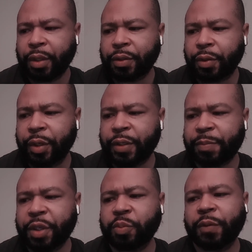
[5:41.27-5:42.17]
So, in a
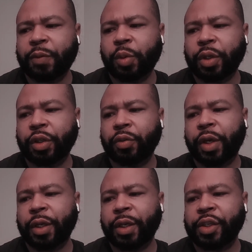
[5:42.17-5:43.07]
speech before the
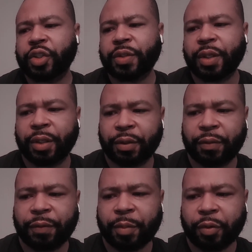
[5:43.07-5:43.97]
United Nations in
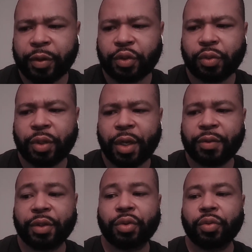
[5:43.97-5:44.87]
February
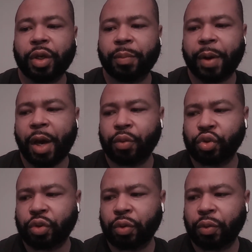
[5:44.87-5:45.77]
2003, Powell
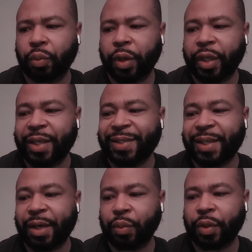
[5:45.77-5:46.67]
showed what he
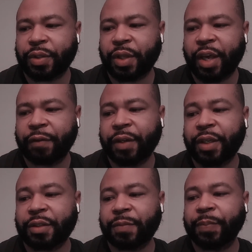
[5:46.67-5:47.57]
said was
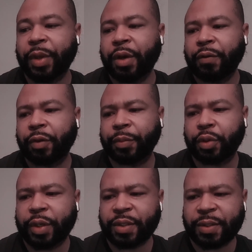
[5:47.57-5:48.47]
evidence from
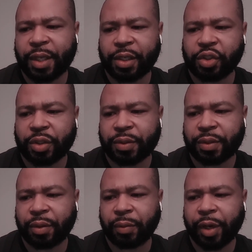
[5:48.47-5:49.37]
U.S.
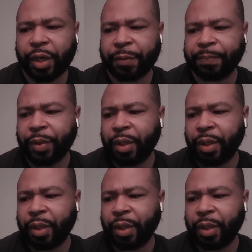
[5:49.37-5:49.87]
intelligence, all right?